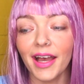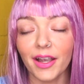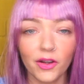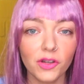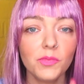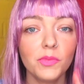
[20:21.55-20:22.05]
I
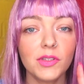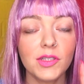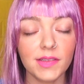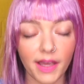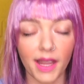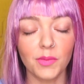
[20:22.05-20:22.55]
couldn't
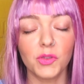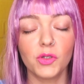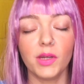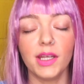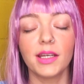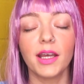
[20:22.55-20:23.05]
decide
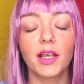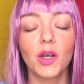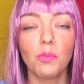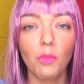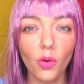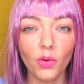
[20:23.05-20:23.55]
between a
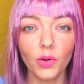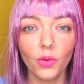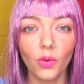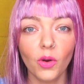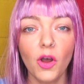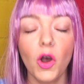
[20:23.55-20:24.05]

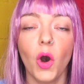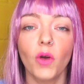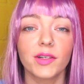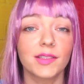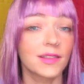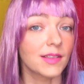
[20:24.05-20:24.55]
kimono
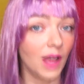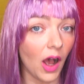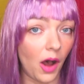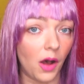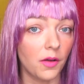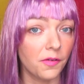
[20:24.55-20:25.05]
or a
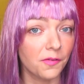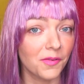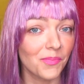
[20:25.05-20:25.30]
scarf.